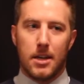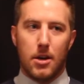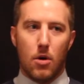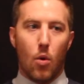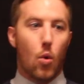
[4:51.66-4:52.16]

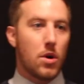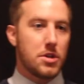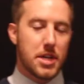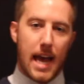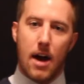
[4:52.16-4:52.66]

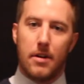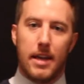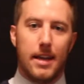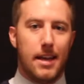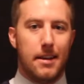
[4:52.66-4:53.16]
Orange
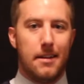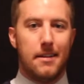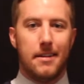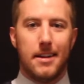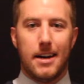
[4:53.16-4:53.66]
County
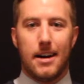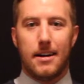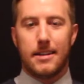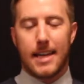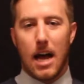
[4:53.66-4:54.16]
in
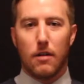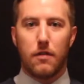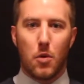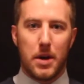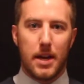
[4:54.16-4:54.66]

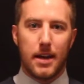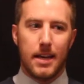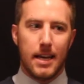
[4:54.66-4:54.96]
California,